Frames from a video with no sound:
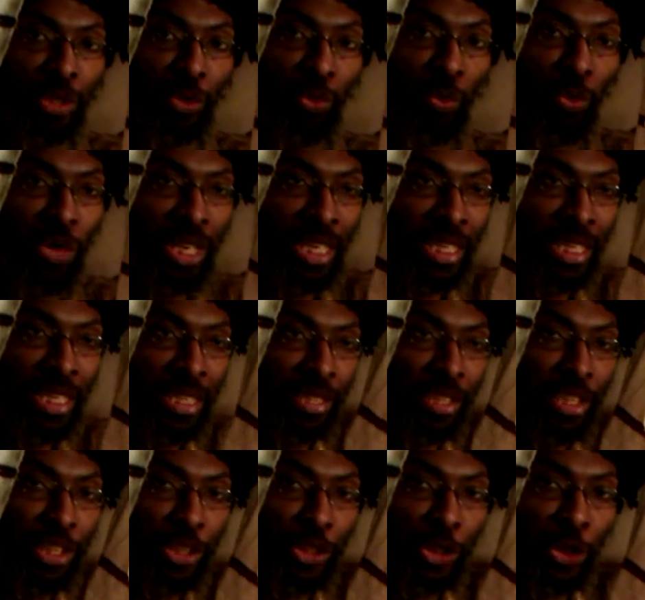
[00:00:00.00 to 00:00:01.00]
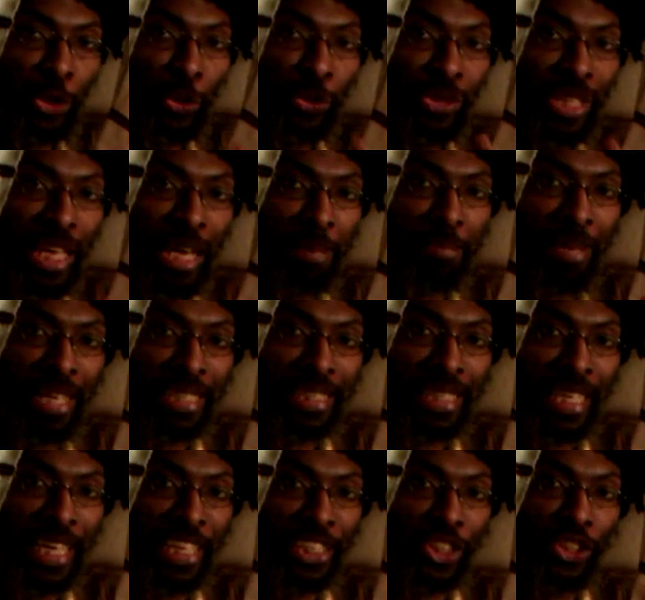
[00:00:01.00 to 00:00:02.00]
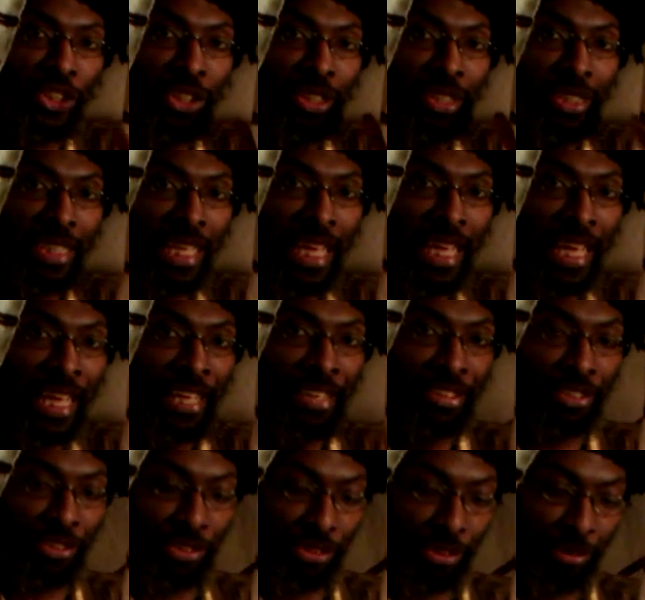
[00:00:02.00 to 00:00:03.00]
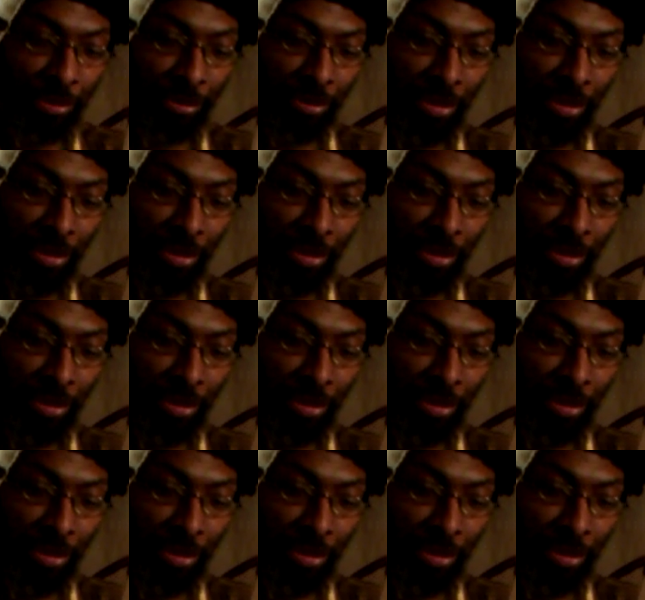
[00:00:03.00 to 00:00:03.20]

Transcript: What is Qudus Abatachin's answer?